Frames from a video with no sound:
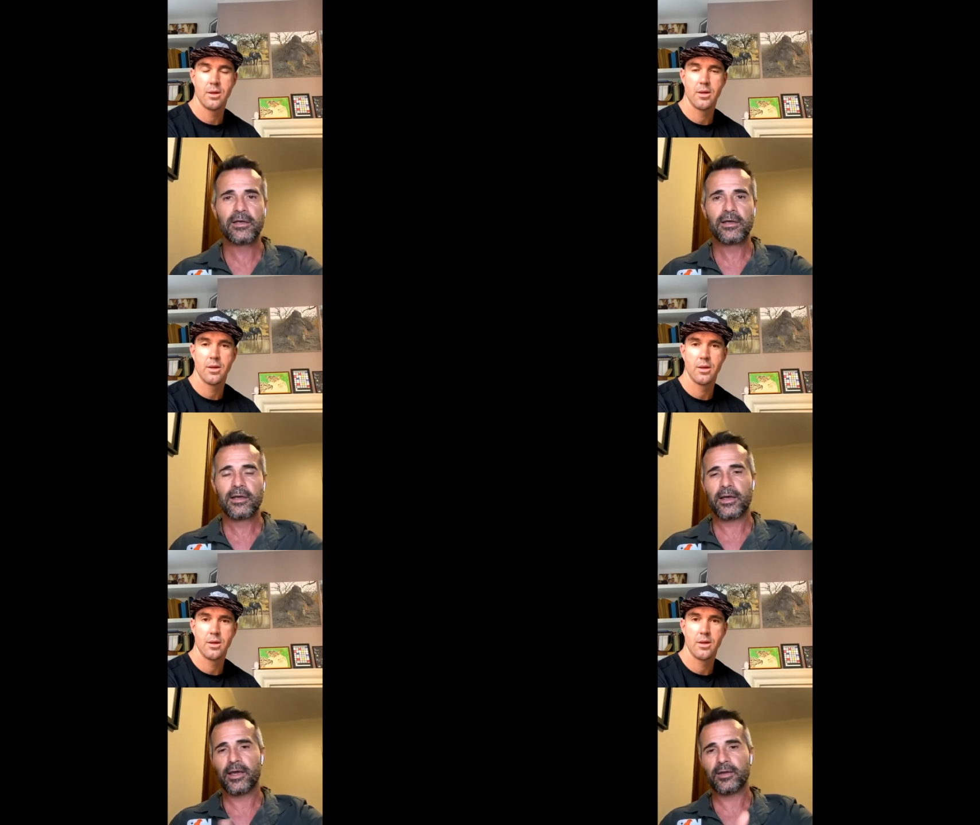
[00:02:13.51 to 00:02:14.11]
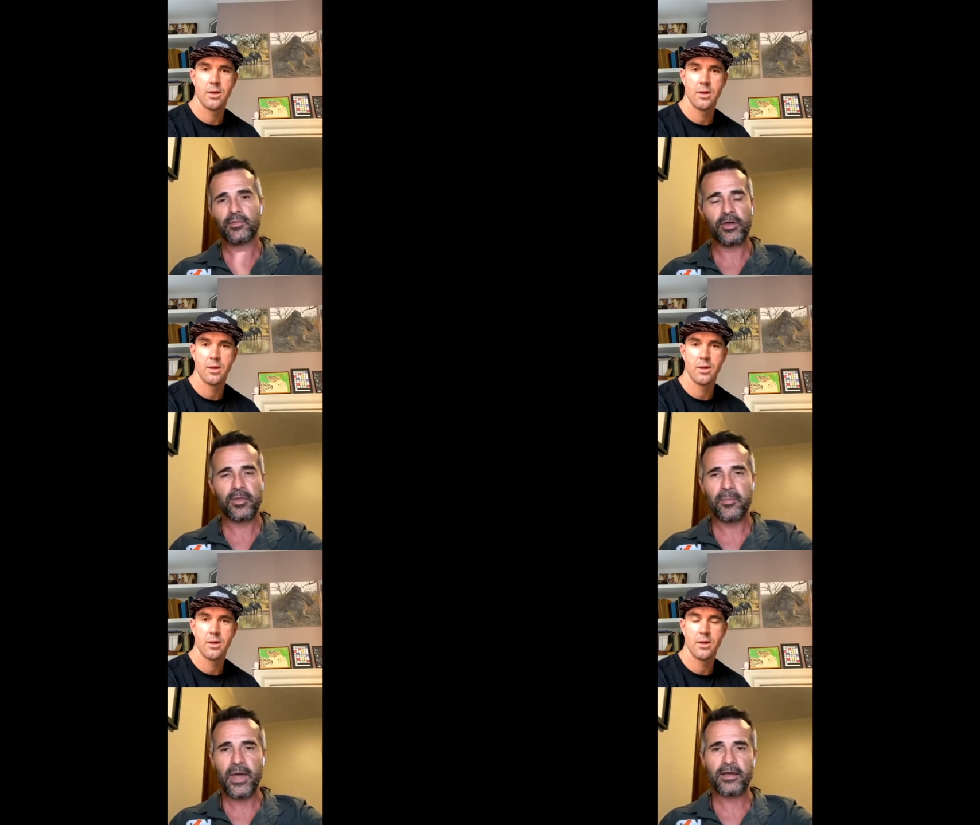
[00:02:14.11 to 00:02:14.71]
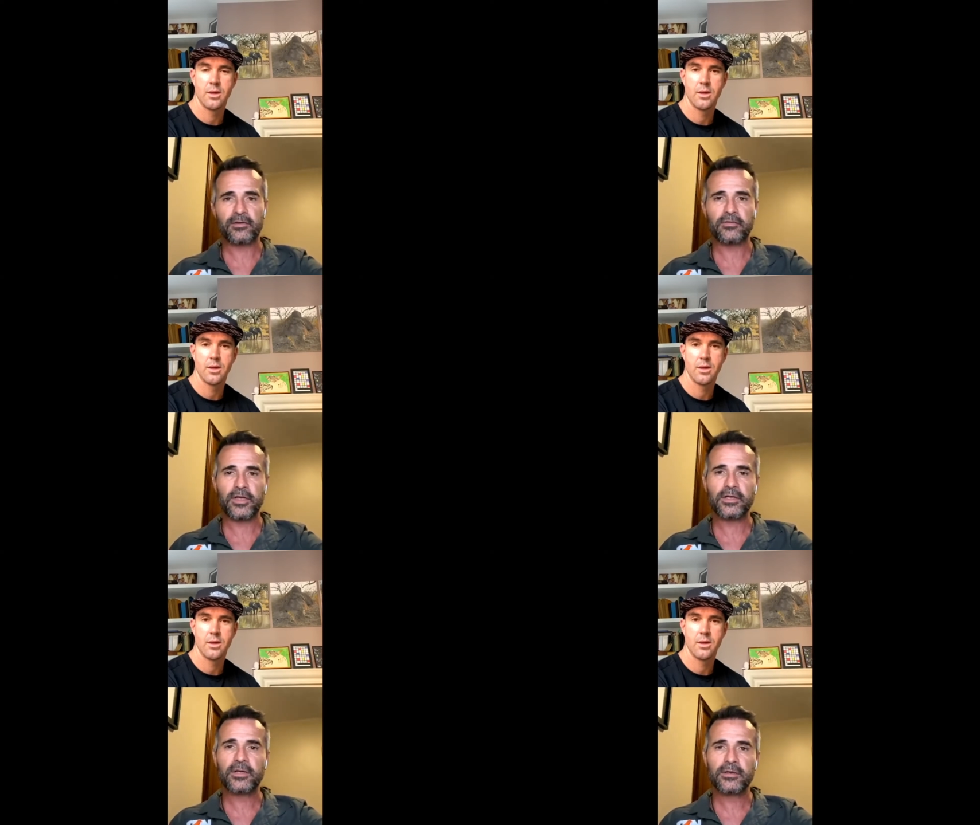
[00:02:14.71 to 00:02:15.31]
Speaker 1: and bring them back and
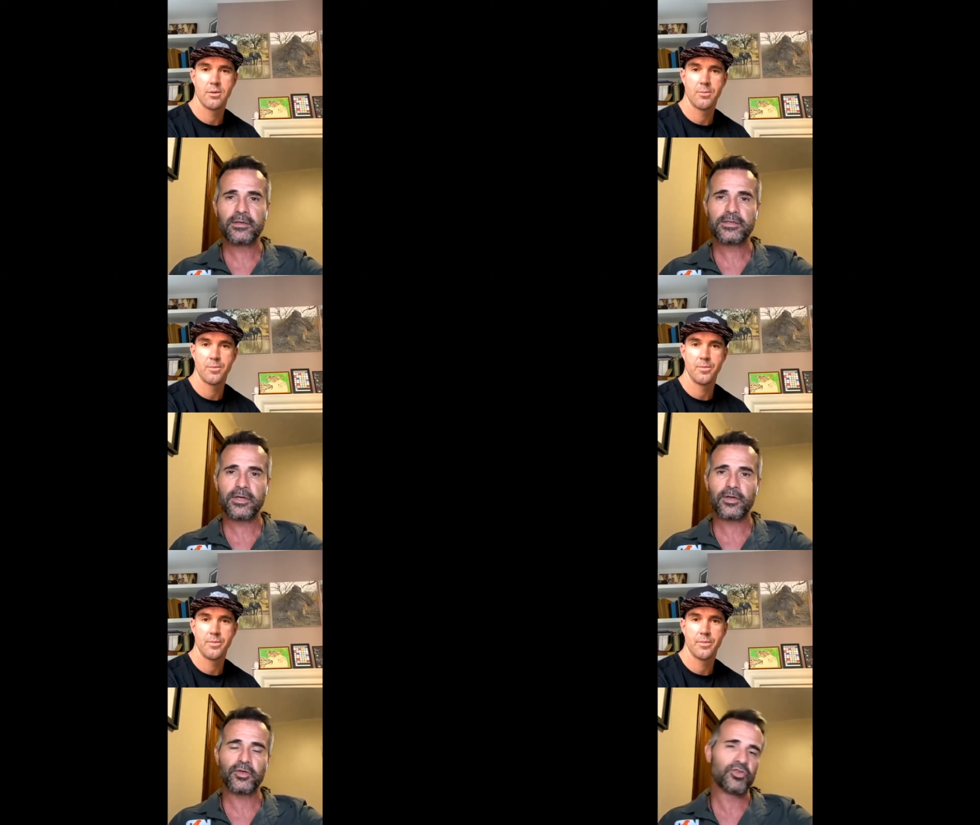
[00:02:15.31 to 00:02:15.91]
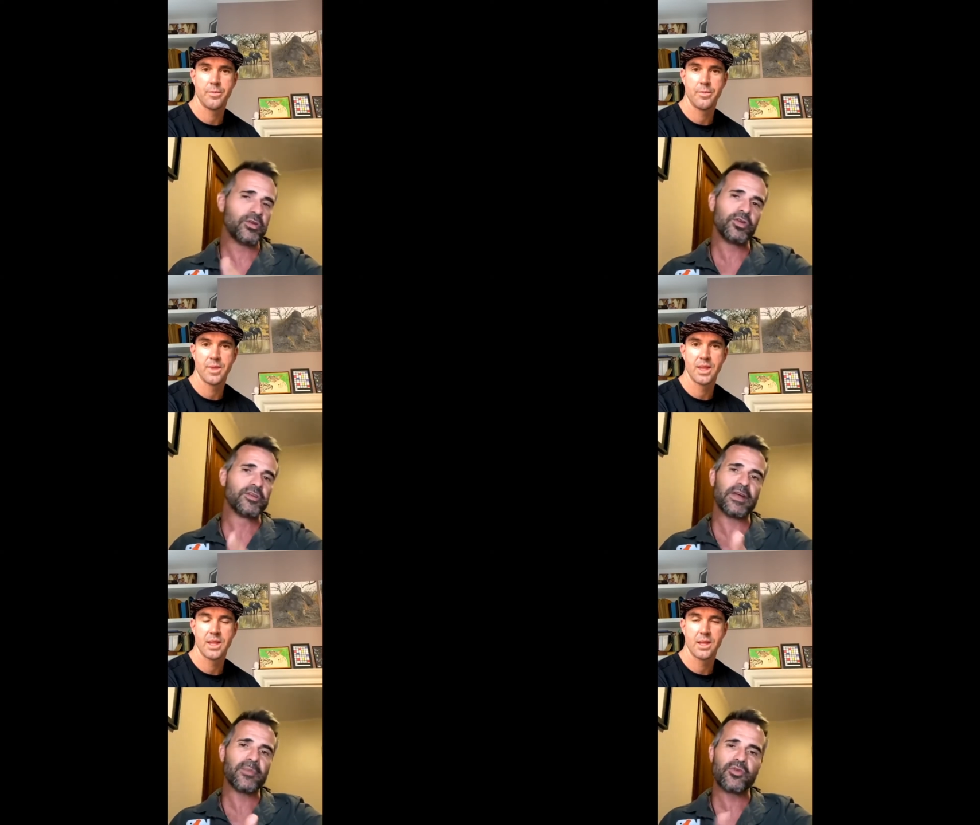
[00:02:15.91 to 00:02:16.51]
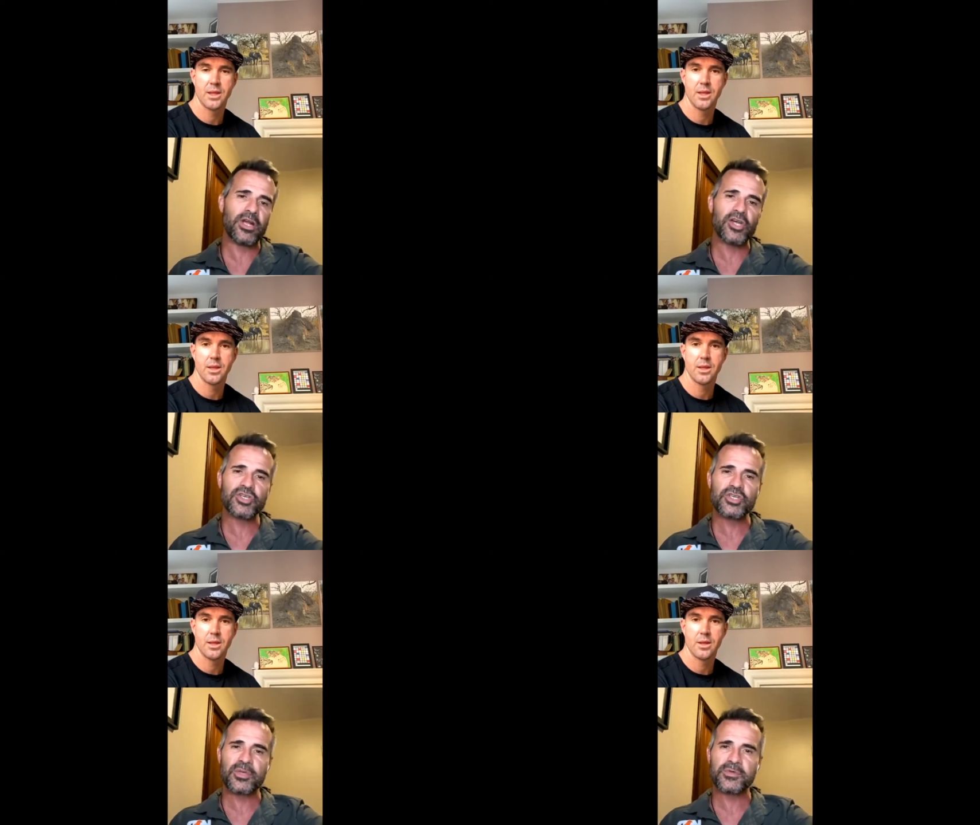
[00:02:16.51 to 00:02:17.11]
feed. So you d- you develop
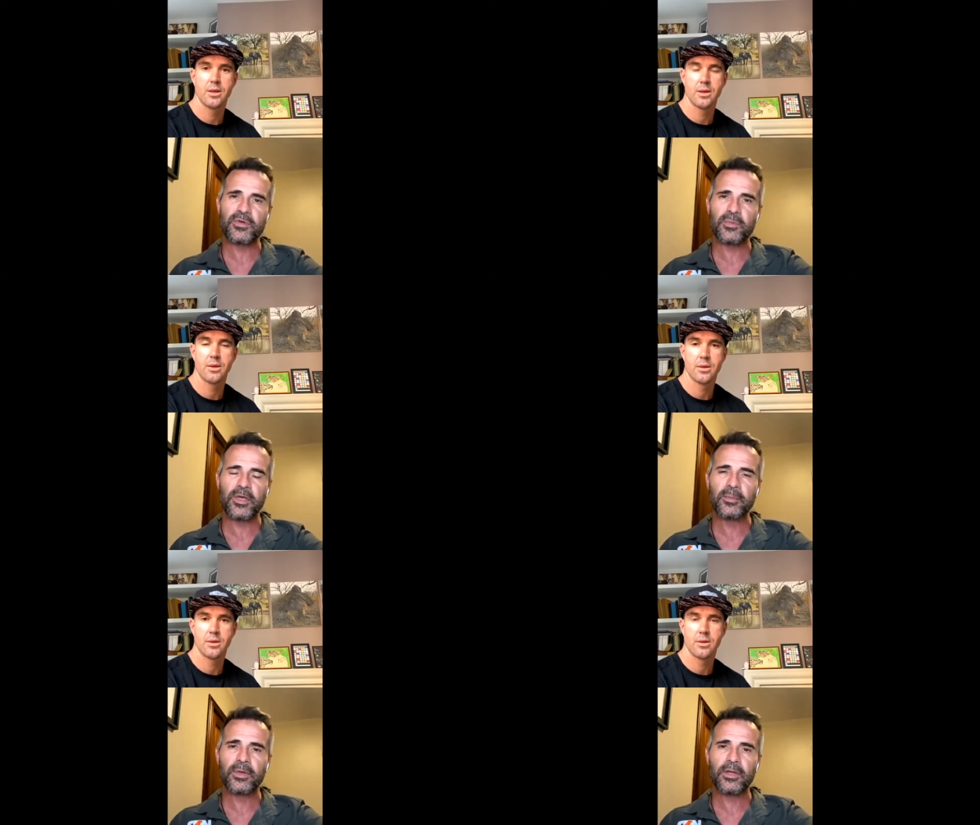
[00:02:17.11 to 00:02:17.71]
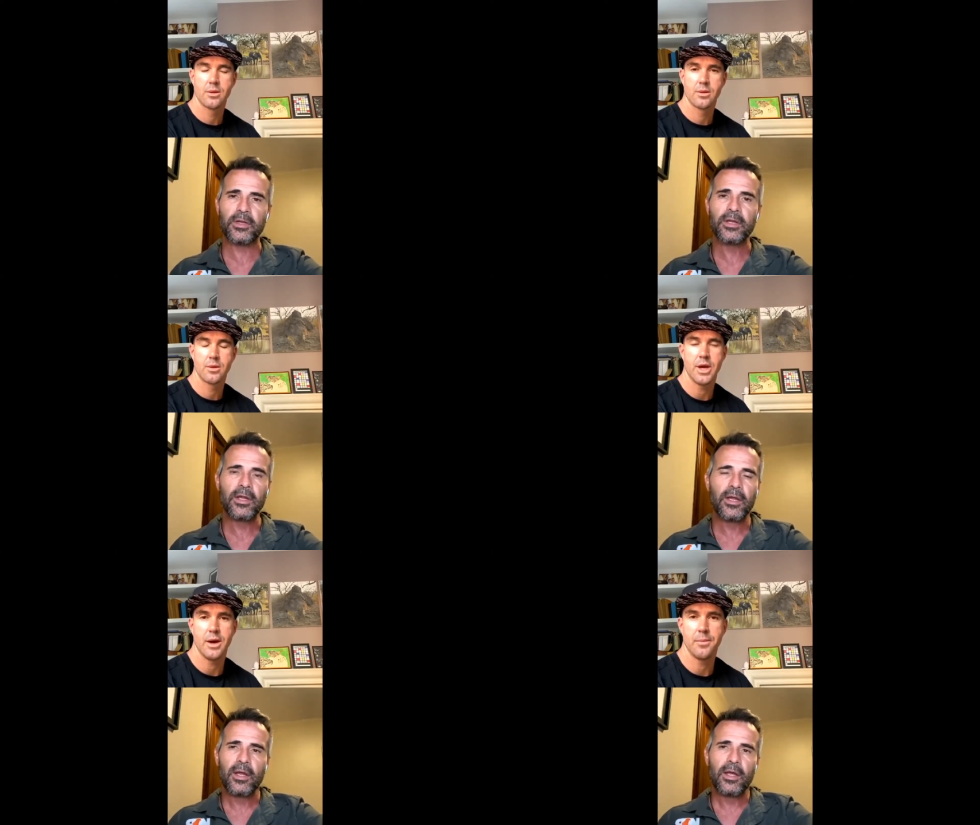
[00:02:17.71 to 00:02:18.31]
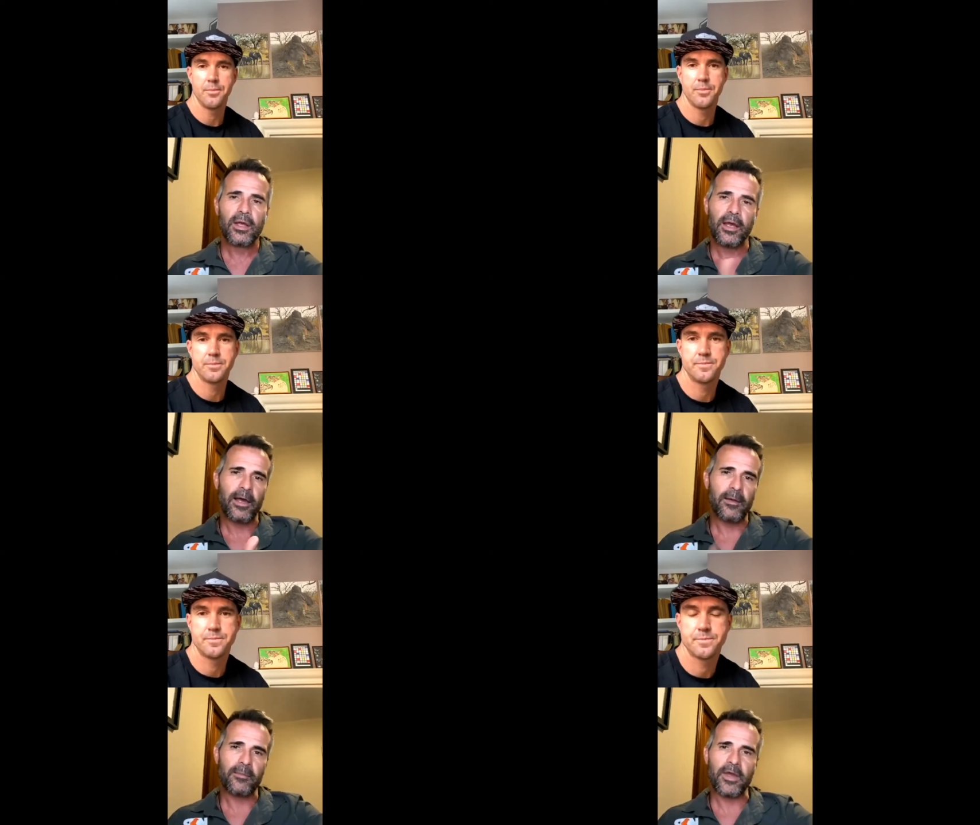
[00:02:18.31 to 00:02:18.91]
relationships with people, yeah,
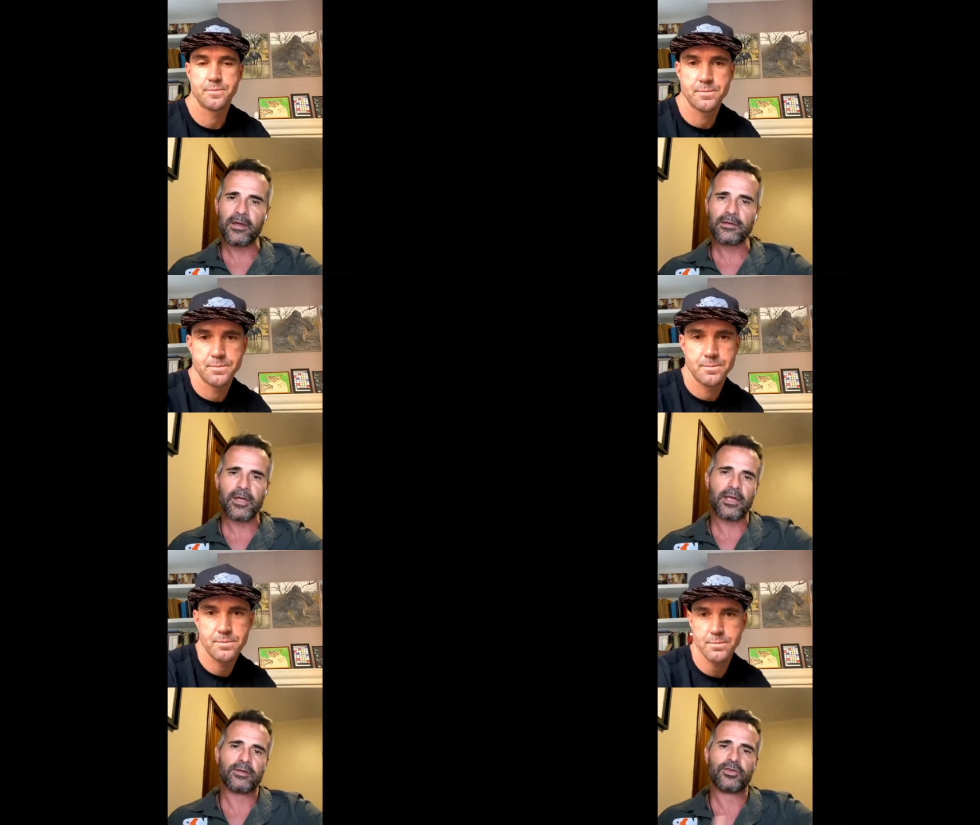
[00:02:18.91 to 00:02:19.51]
um, and and you